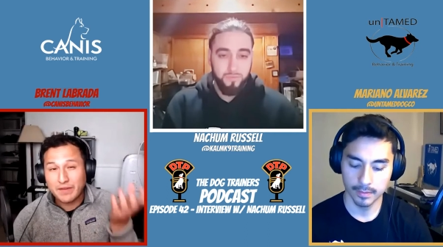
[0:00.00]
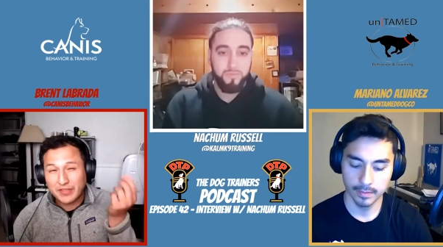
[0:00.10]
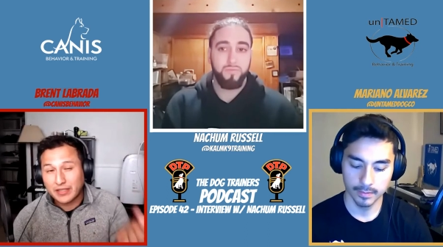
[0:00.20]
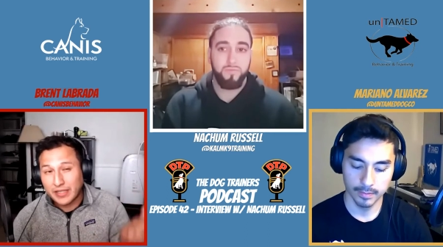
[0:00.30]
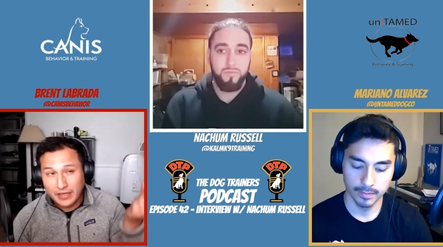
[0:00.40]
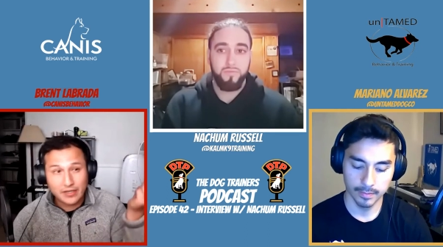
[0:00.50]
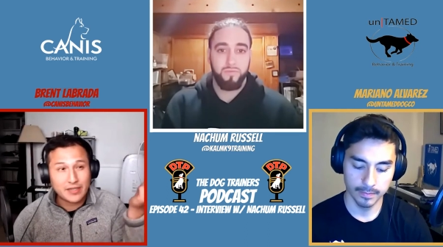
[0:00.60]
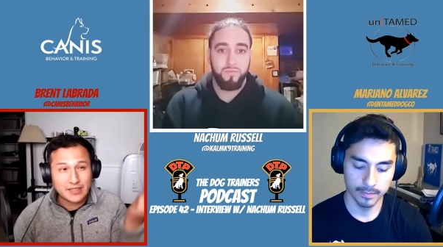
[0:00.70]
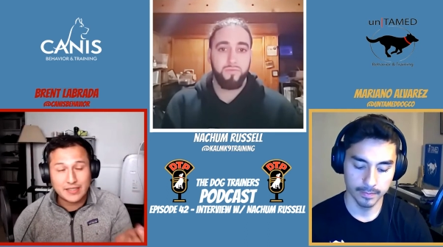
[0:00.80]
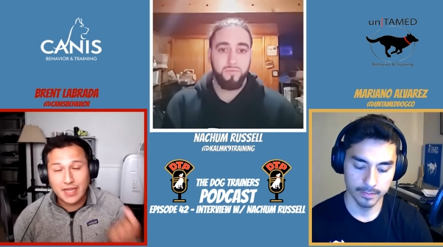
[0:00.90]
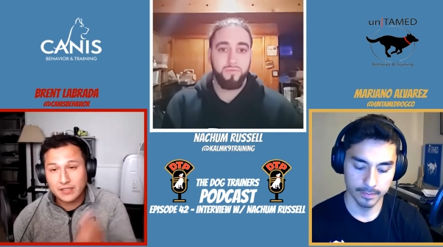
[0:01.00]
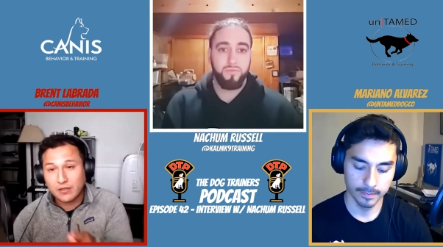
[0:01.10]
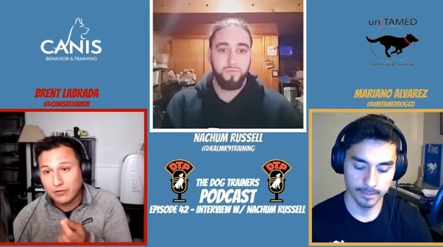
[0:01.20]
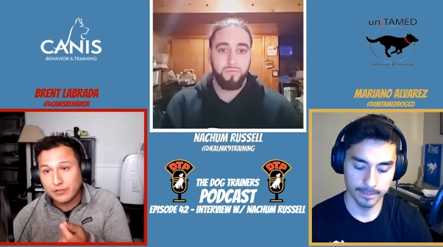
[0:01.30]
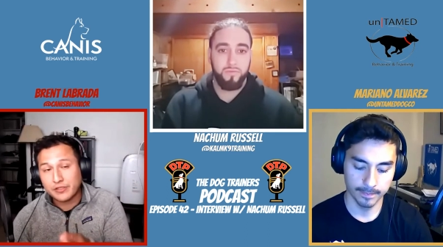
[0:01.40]
Speaker 1: clear concise
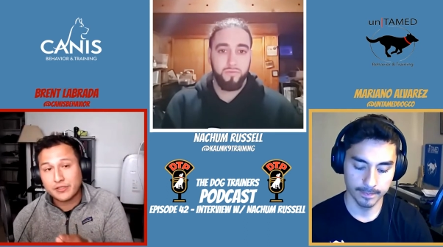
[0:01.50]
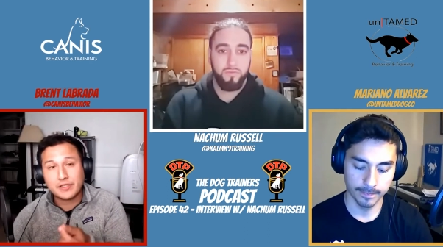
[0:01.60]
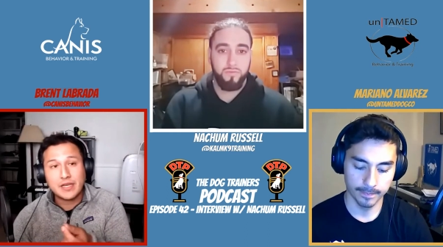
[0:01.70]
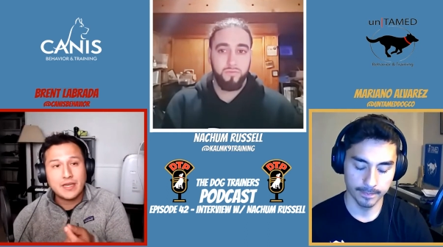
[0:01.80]
cultures